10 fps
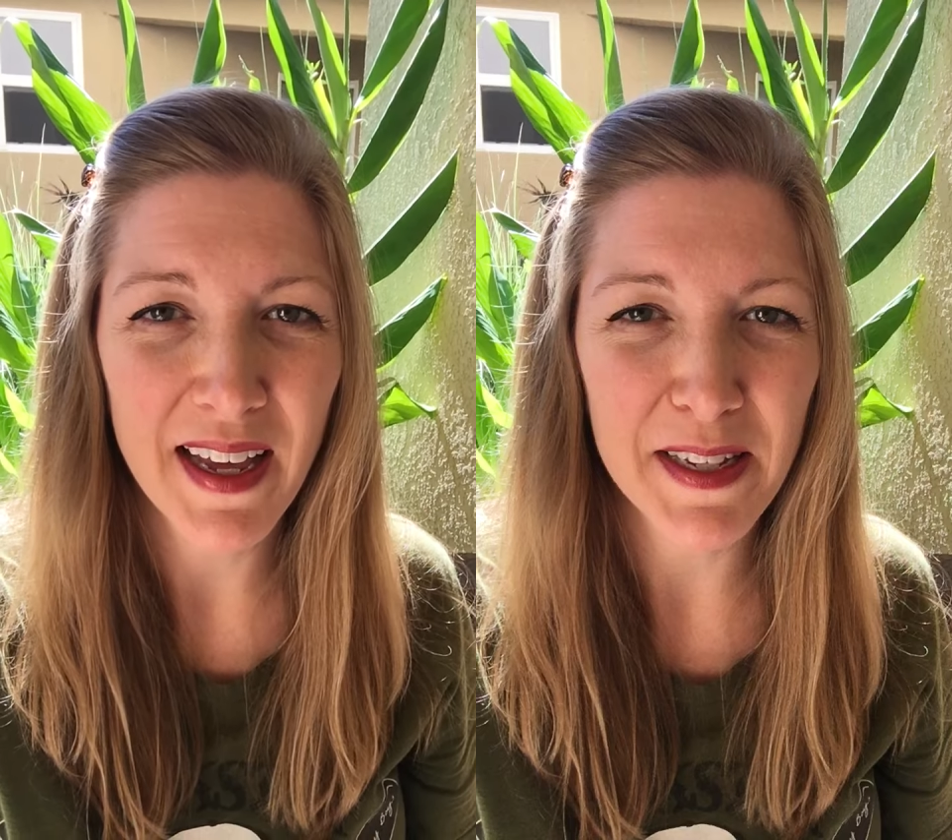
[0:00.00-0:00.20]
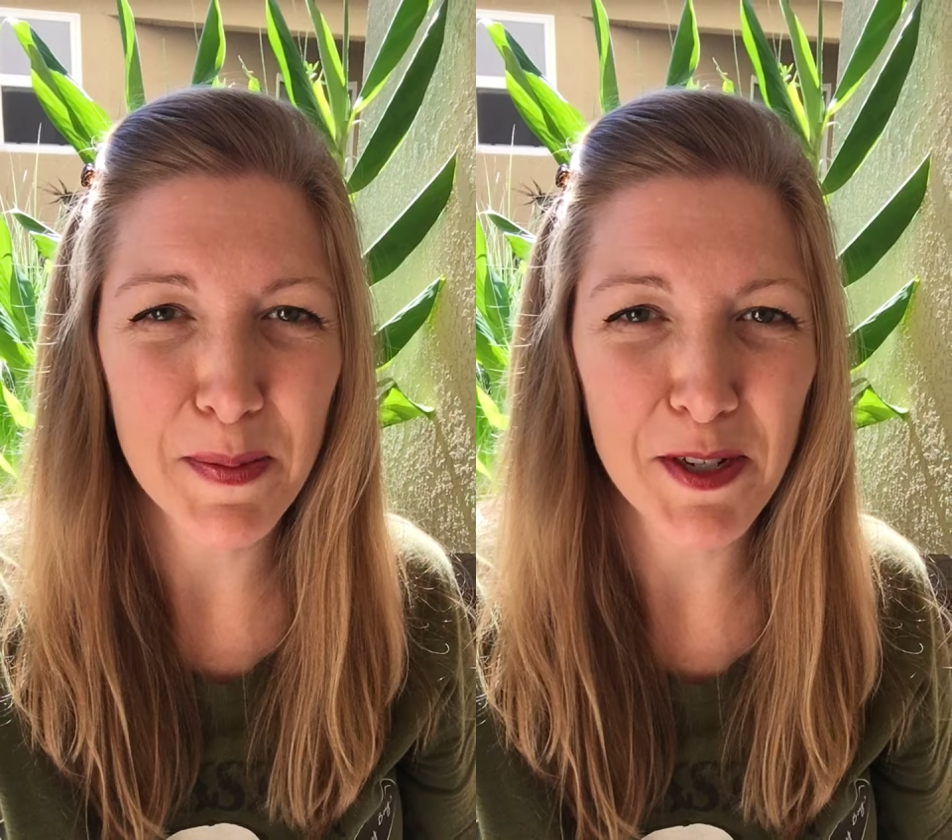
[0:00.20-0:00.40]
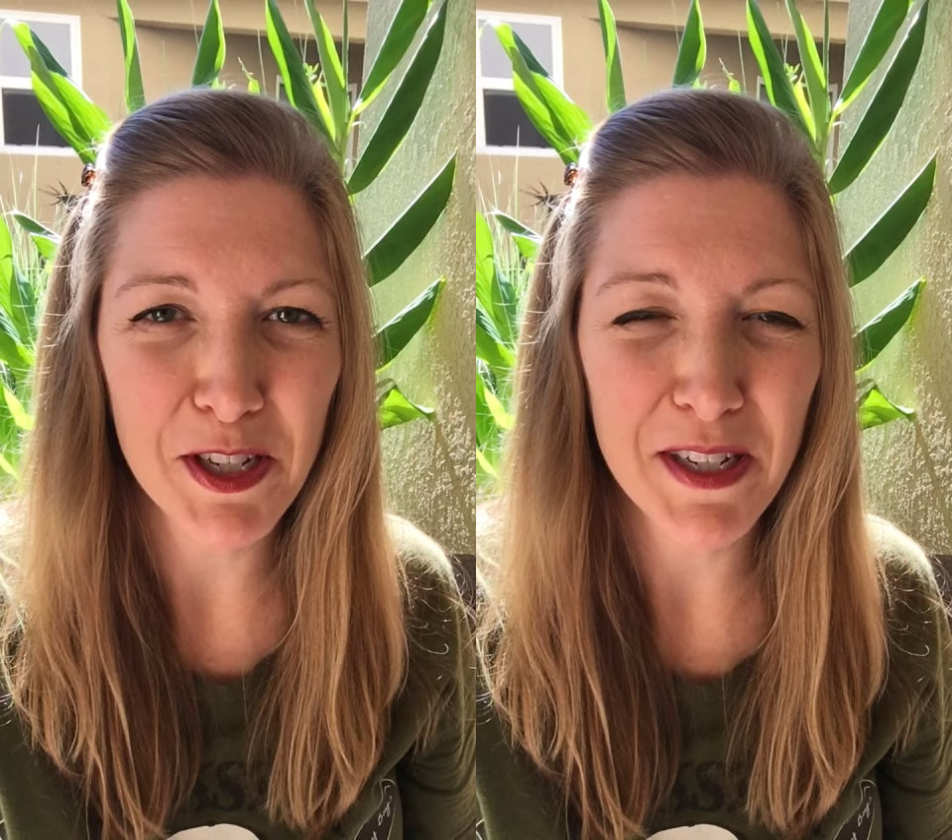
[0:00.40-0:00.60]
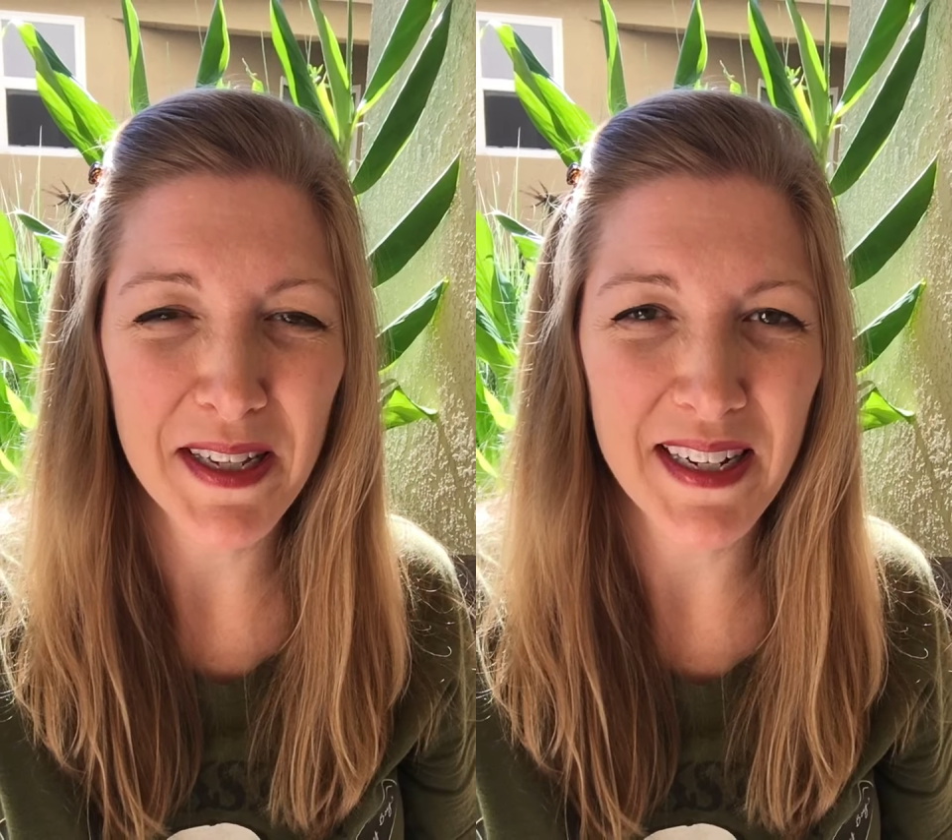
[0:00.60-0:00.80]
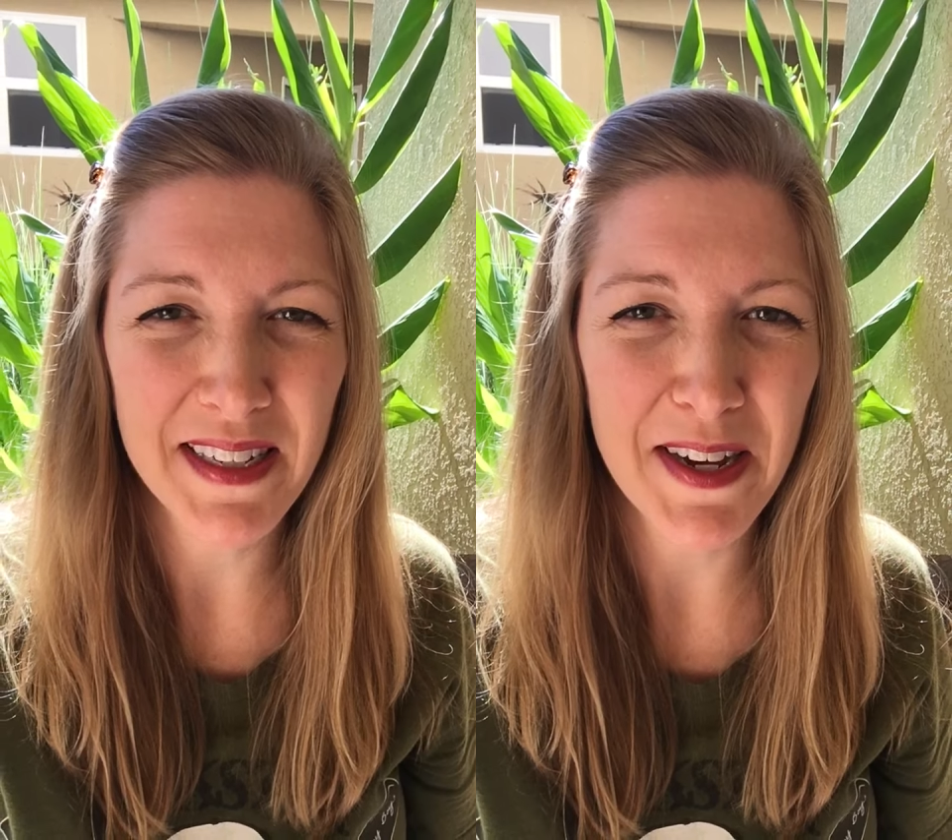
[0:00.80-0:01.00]
especially
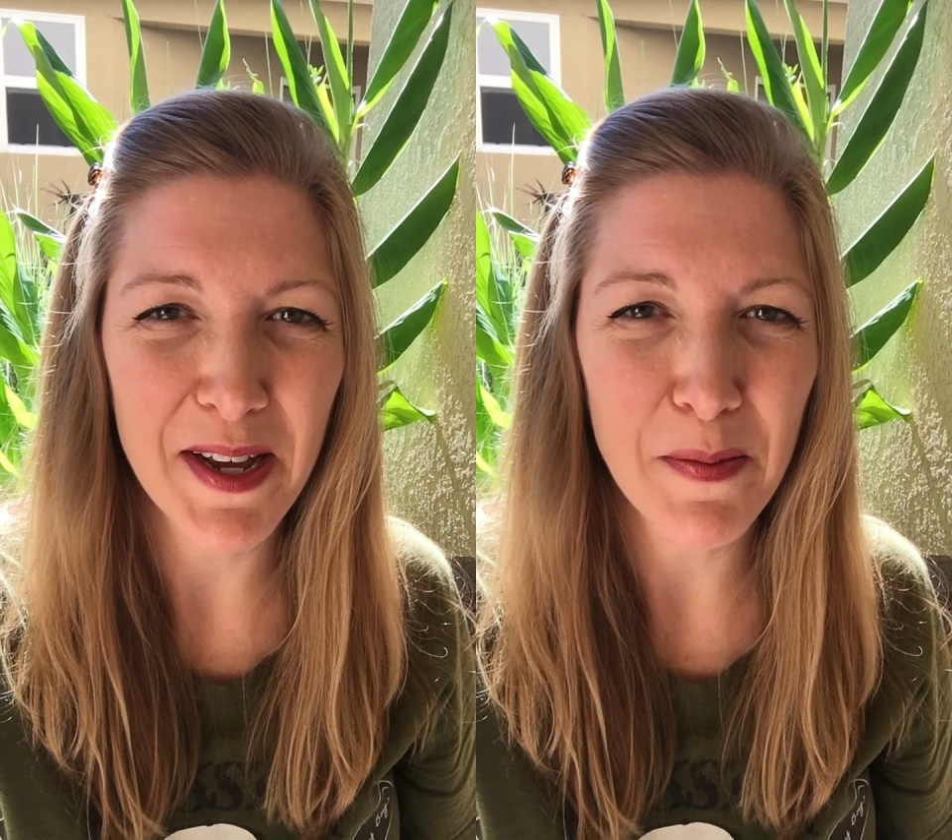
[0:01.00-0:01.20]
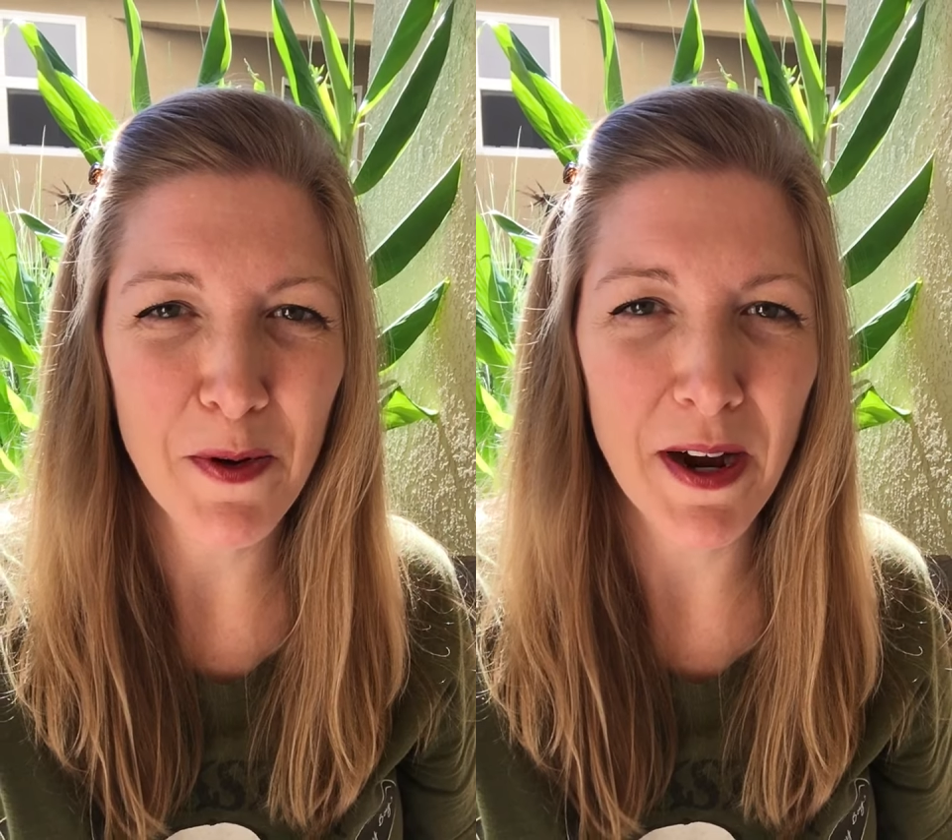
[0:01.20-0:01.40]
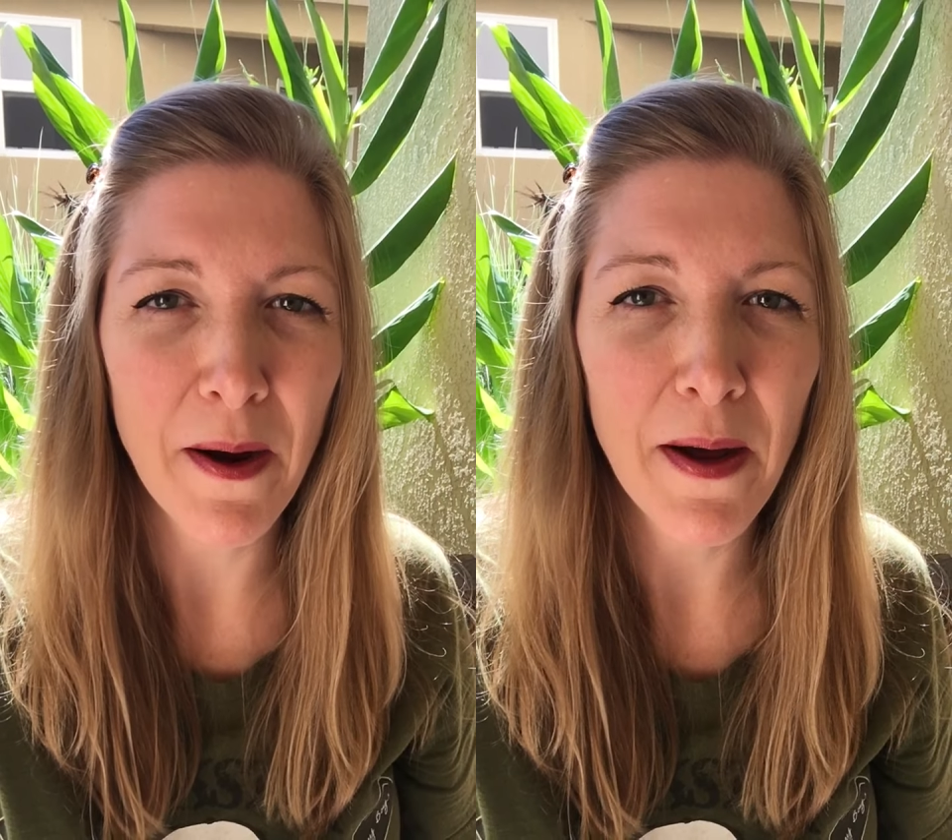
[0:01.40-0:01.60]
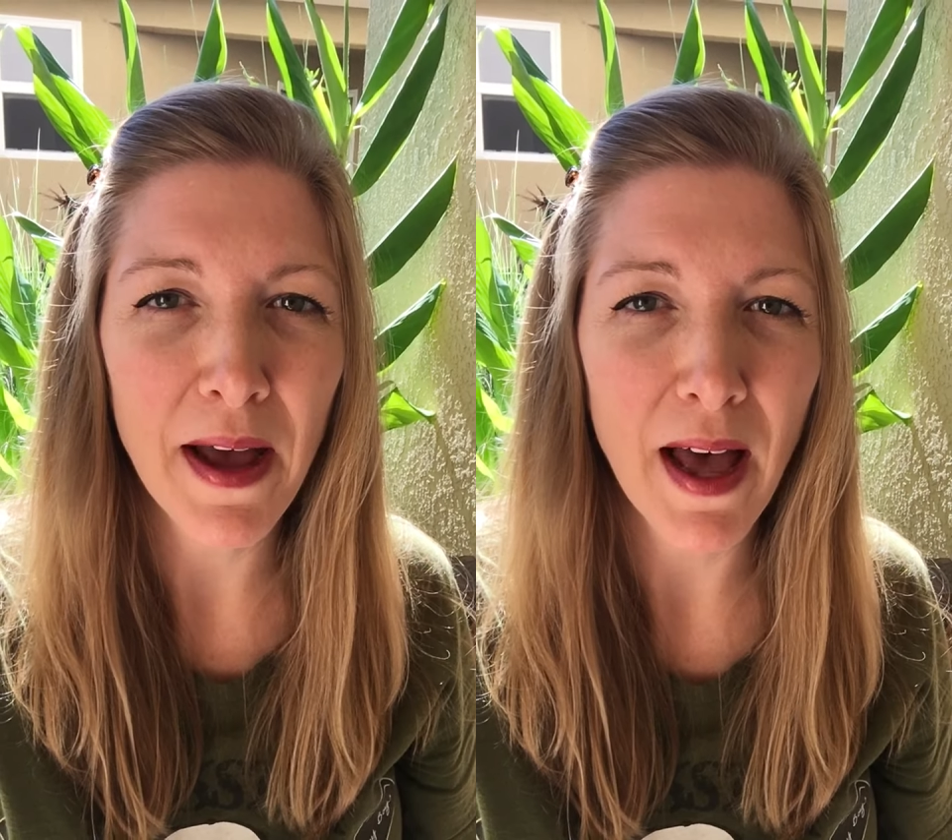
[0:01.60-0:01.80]
in a time where